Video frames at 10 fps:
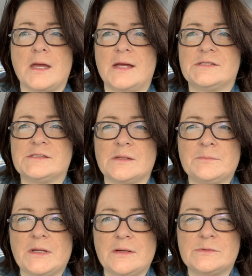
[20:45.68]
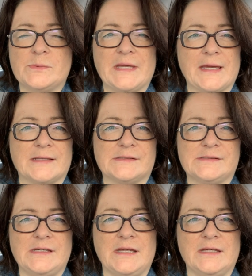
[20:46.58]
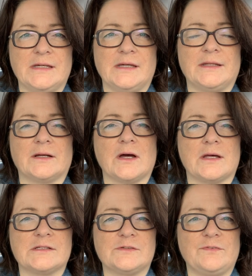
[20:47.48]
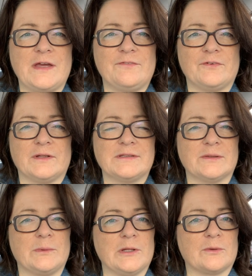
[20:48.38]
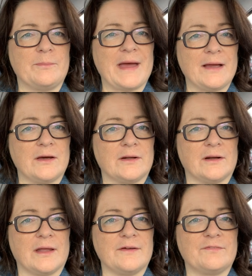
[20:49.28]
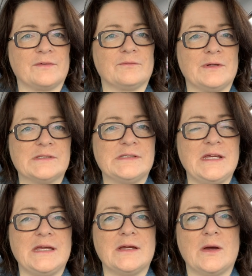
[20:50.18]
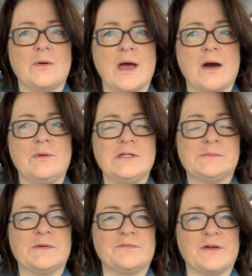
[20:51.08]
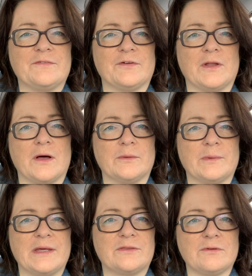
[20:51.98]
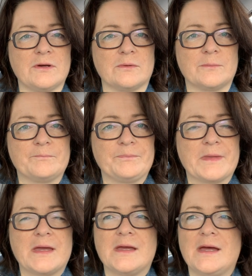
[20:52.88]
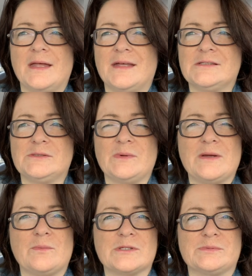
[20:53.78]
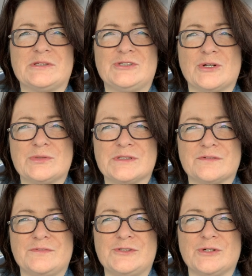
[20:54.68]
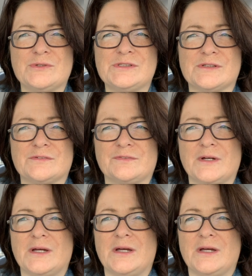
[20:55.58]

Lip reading: And sometimes we can't see that God is faithful until we look back on our life and we see how he's been faithful all the way through. And that's the way it was with Joseph. Joseph,